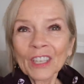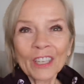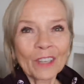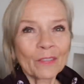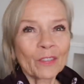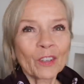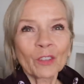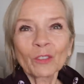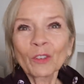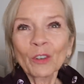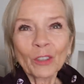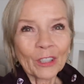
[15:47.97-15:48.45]
it
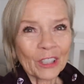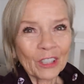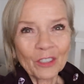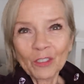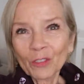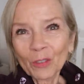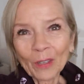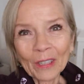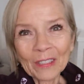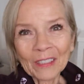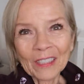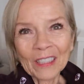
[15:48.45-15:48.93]
if you're not
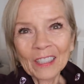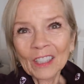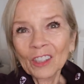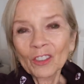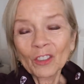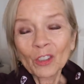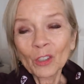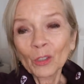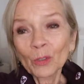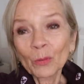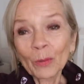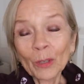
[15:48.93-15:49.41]
interested
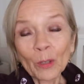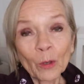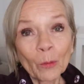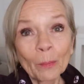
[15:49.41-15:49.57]
in jewellery,